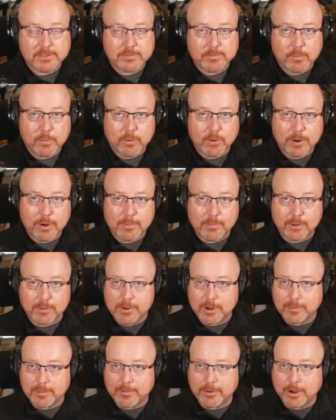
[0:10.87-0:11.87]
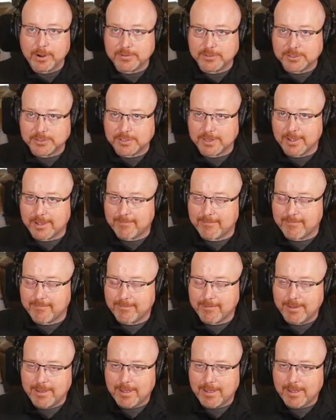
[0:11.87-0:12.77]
more Premiere Pro stuff.